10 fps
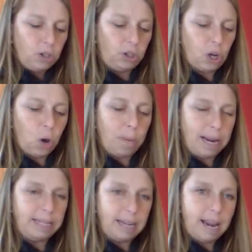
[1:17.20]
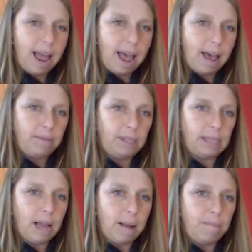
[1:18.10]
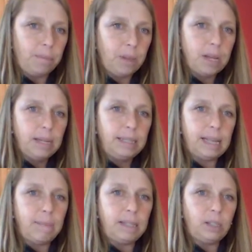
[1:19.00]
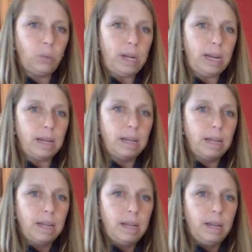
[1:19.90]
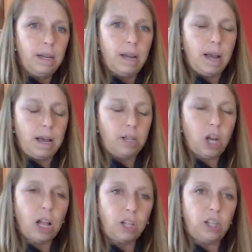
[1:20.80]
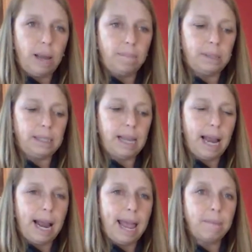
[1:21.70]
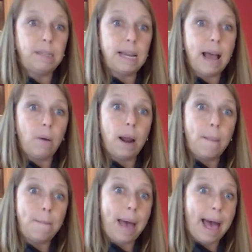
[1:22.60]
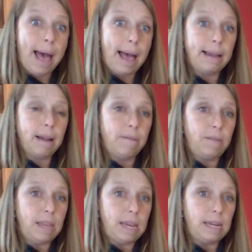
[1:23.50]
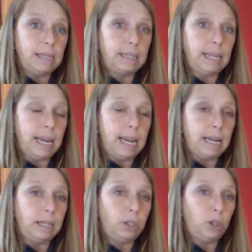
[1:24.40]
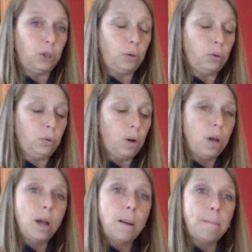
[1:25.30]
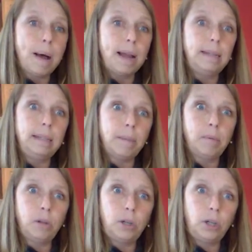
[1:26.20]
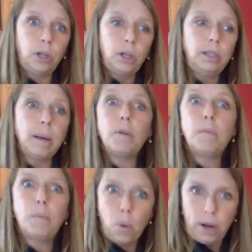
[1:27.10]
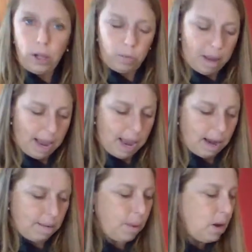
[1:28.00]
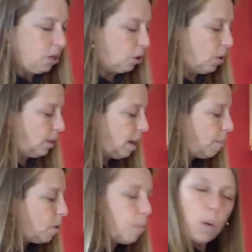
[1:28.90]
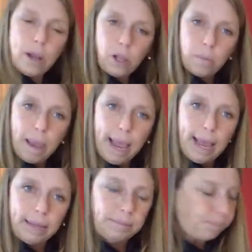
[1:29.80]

But I did have some semi-sweet chocolate chips, and I emptied out a bag of these into my double boiler pan. So a double boiler pan